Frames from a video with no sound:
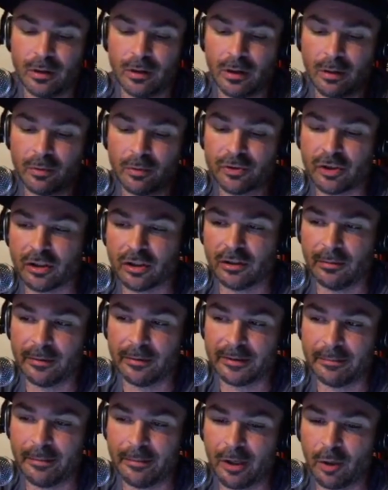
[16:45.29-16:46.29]
I want to talk a little about
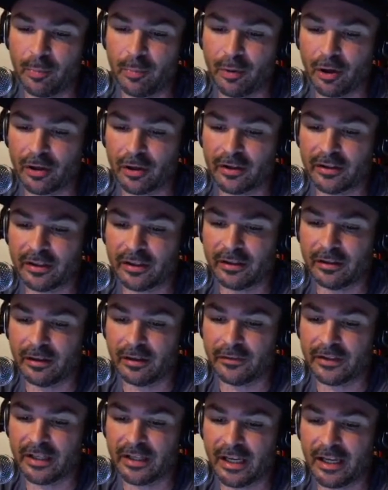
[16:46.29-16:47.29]
the mental part of the,
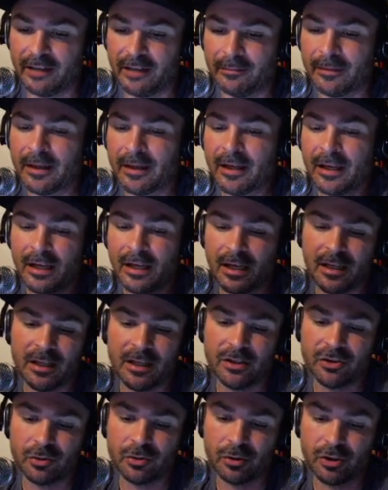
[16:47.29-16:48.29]
of the game, and then
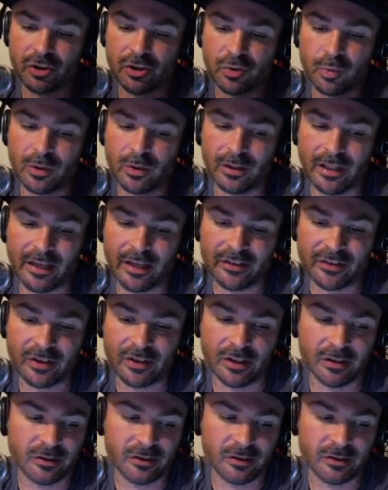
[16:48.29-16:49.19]
sort of just one last thing.